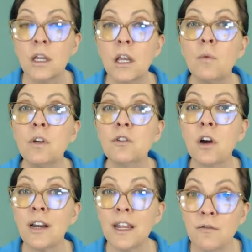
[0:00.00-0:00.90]
Can we
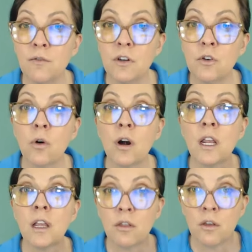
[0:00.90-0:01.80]
start
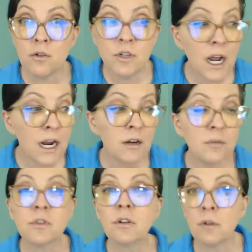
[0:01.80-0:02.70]
inventorying those
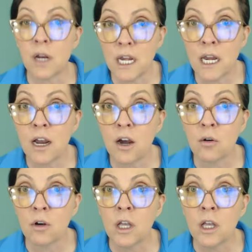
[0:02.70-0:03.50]
items right now?